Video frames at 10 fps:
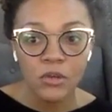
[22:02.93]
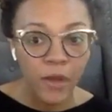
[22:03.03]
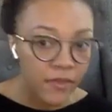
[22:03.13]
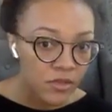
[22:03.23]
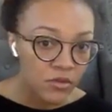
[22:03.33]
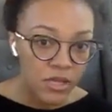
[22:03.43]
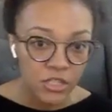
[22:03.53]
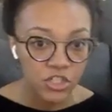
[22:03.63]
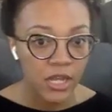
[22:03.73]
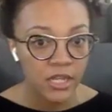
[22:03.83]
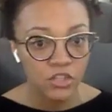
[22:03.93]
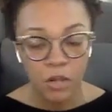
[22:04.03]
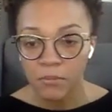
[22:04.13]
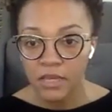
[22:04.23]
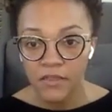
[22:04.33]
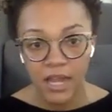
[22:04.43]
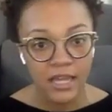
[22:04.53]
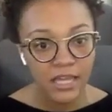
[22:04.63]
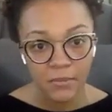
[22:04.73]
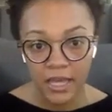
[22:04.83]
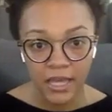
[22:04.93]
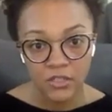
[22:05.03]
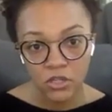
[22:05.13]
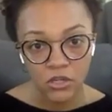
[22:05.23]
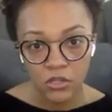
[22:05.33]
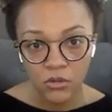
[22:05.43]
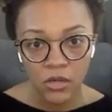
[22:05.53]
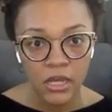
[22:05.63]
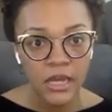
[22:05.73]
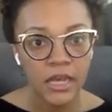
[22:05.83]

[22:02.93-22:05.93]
way that you can get your hands on me, that I can get my hands on you,